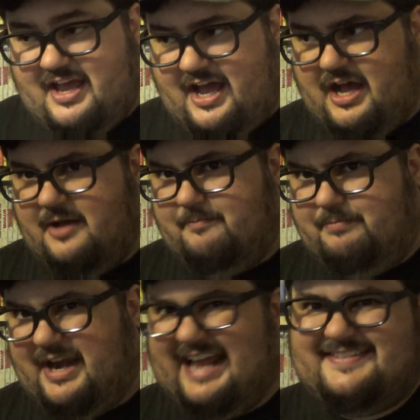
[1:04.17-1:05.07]
Um,
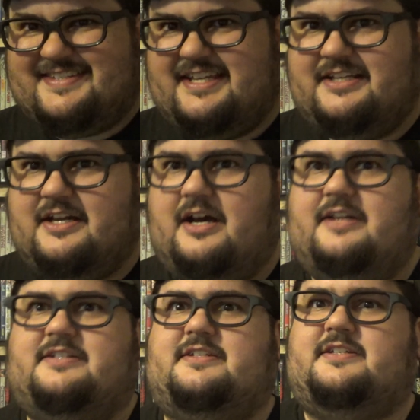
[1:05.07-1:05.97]
but I've seen
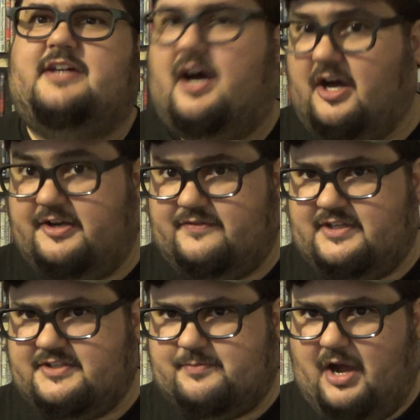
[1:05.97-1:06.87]
a ton of
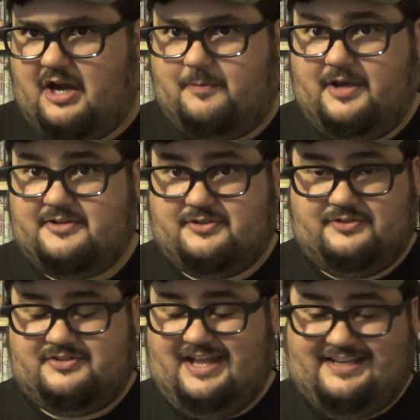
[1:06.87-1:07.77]
these
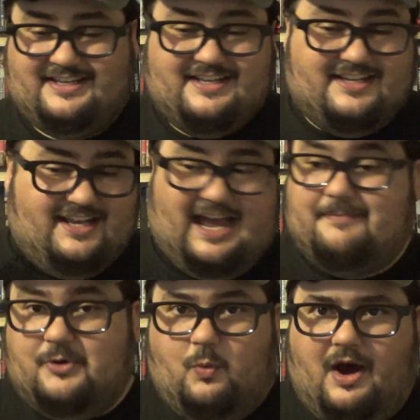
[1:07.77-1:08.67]
mockbusters. Like,
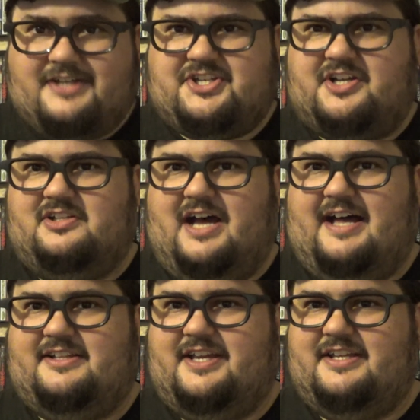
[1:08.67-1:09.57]
I've been watching a
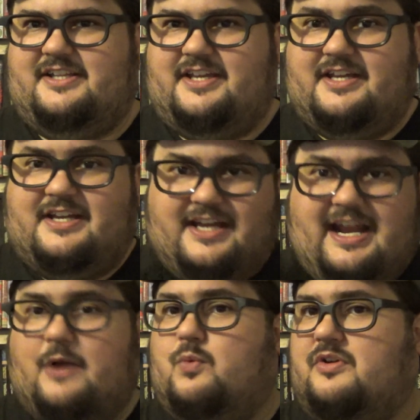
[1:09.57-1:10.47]
lot lately,
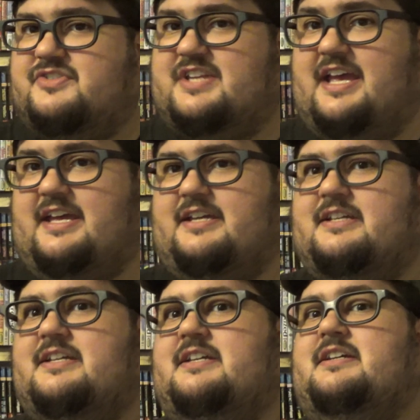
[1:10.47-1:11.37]
and I will
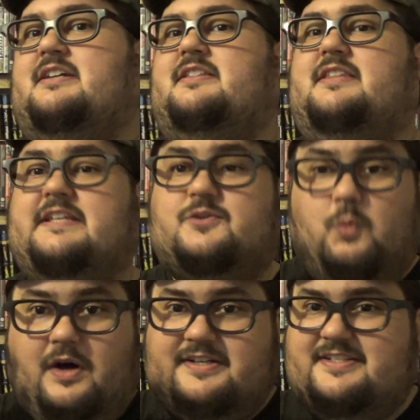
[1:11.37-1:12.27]
say this
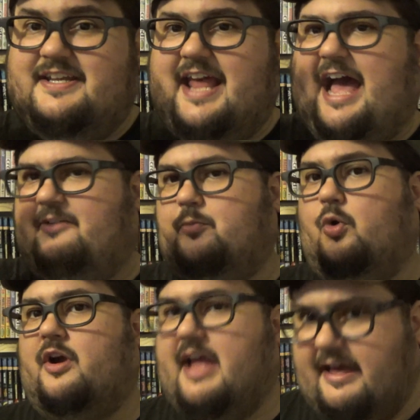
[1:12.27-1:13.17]
one did have
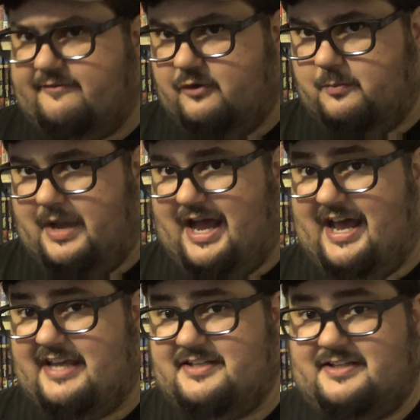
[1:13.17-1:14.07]
more effort
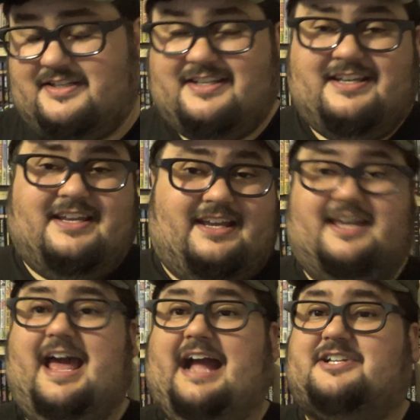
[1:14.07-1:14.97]
behind it.
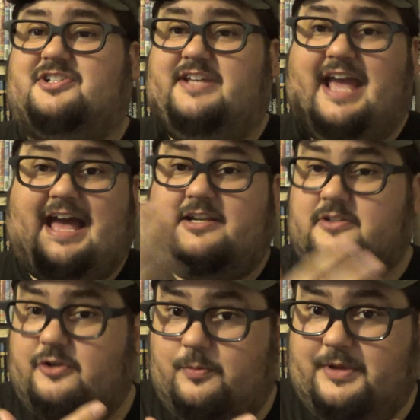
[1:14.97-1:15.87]
It actually had a
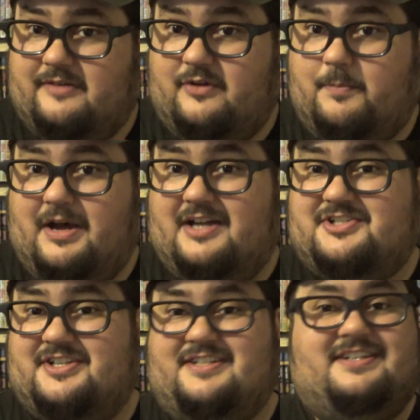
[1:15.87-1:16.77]
little bit of a
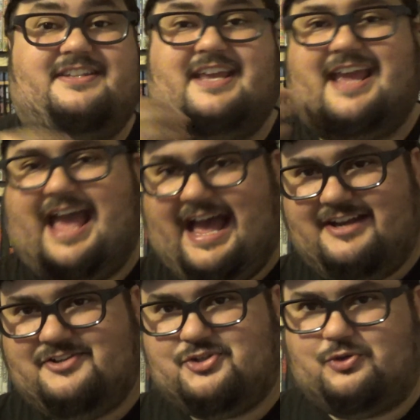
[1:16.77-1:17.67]
budget, they
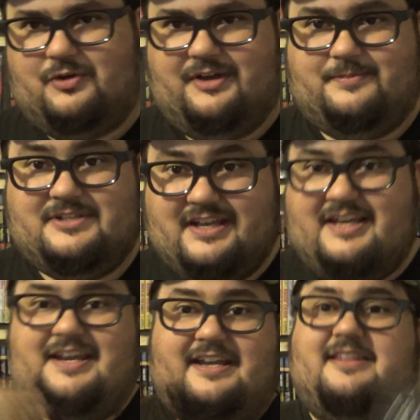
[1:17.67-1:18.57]
had a script,
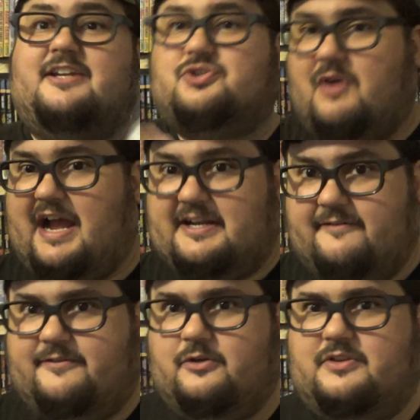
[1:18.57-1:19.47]
and they tried a
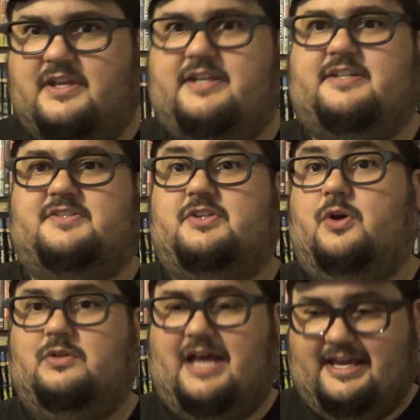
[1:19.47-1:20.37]
few things. You
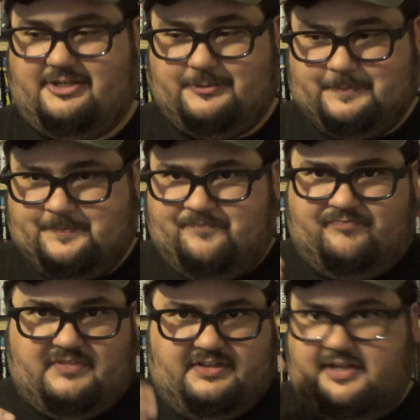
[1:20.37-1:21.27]
know, like,
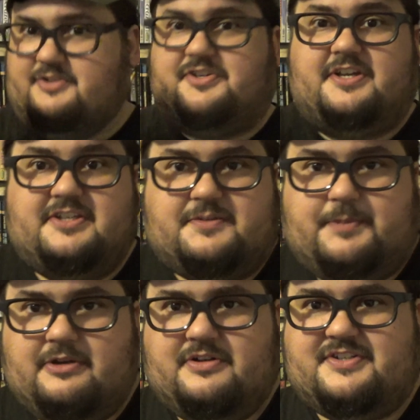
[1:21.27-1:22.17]
there's a
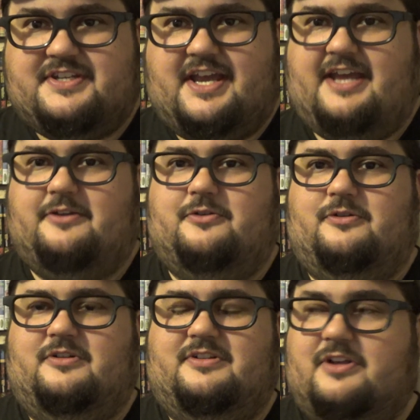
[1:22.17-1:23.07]
conspiracy
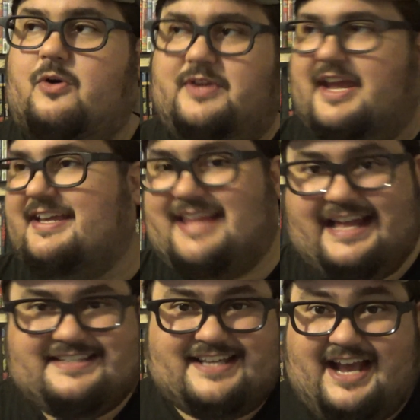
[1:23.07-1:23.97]
angle. Okay,
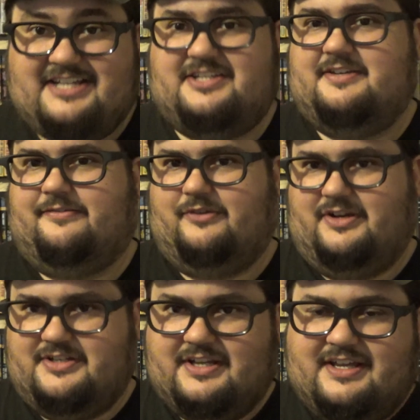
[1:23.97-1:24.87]
that's kind of
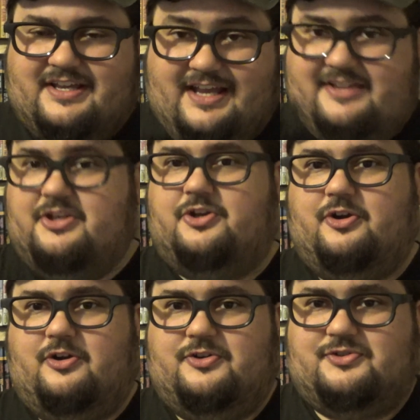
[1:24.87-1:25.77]
different. And the
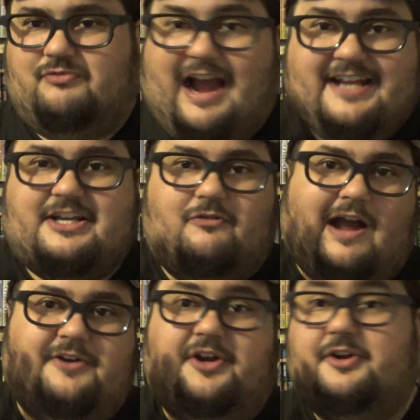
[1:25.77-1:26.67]
girl's riding
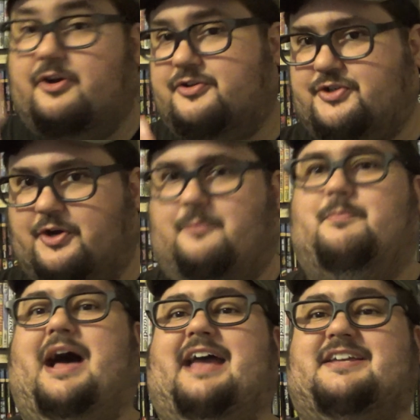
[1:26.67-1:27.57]
around on her dirt
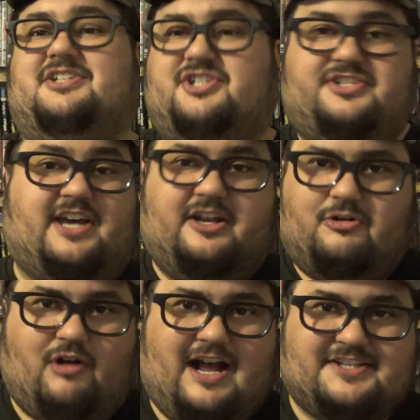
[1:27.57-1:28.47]
bike, and she's got a
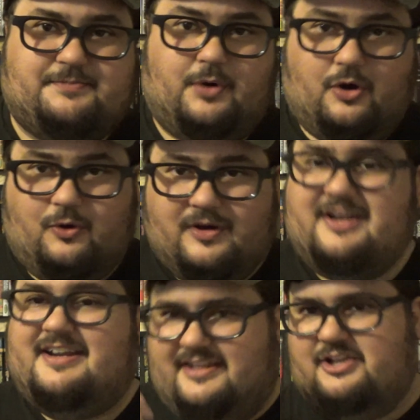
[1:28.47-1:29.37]
crossbow.
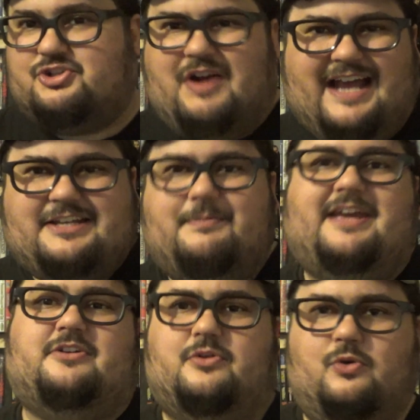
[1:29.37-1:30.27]
They're trying to
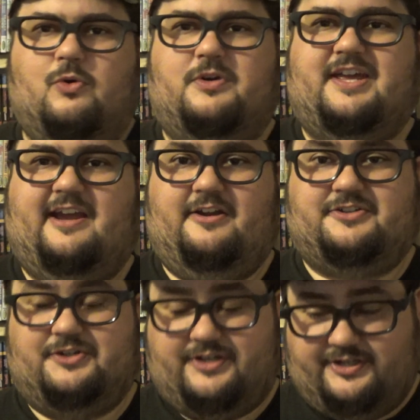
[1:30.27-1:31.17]
make a cool
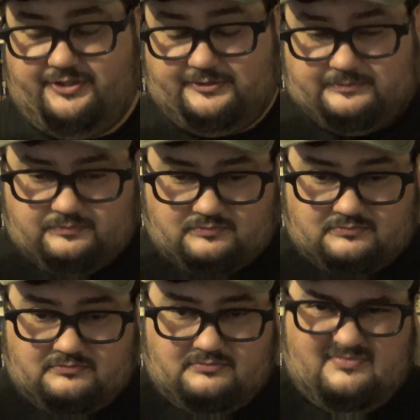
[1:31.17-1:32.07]
character here
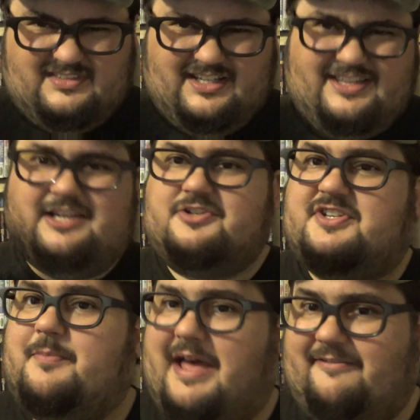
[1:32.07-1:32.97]
there's
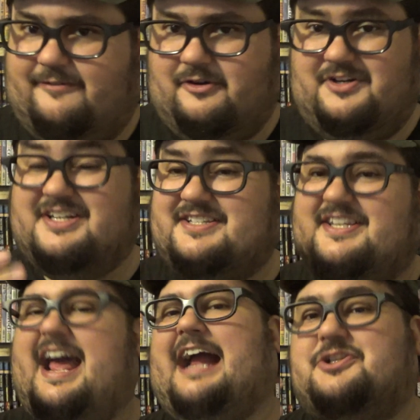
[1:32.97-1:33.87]
some effort. It's
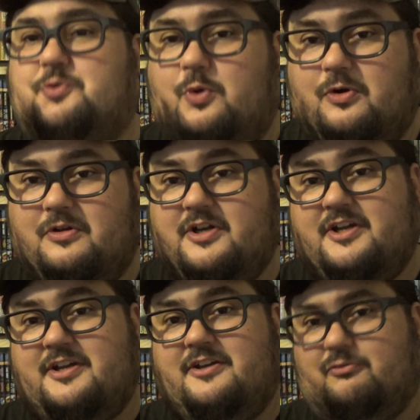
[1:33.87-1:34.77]
an actual
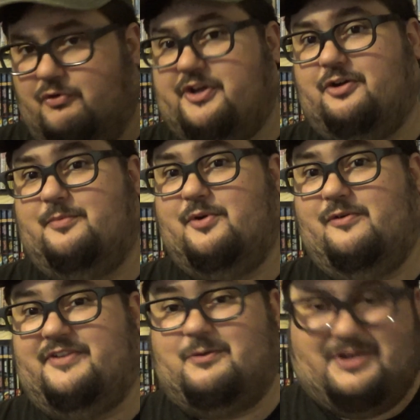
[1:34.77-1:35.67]
real
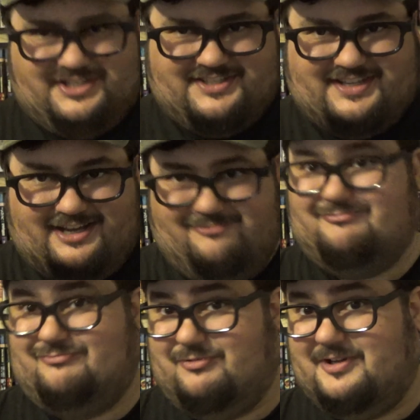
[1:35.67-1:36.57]
movie, which is a
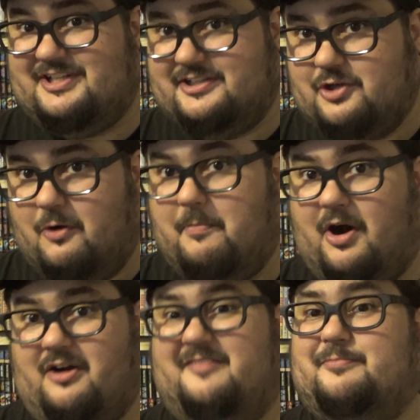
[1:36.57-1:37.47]
really low
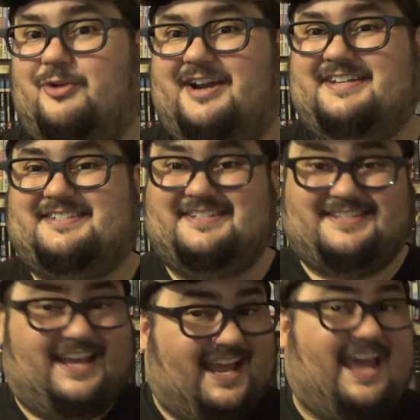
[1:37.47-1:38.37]
bar of praise to
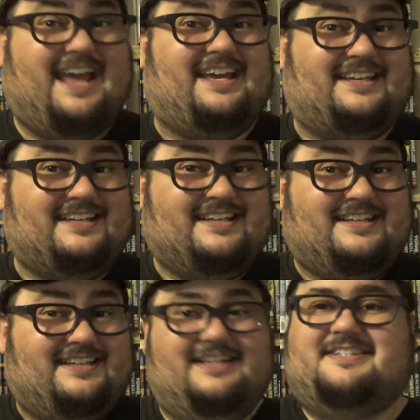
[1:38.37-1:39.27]
say, hey,
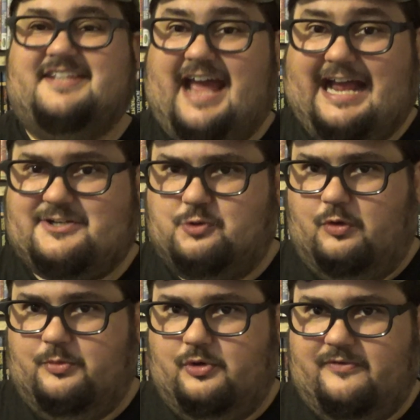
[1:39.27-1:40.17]
it's an
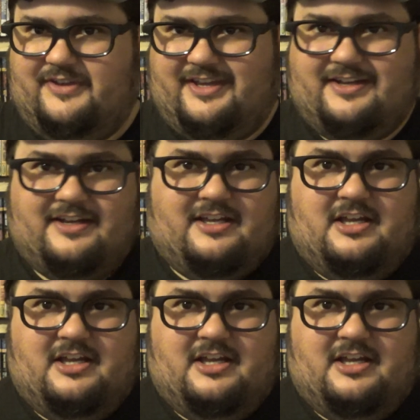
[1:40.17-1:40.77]
actual movie.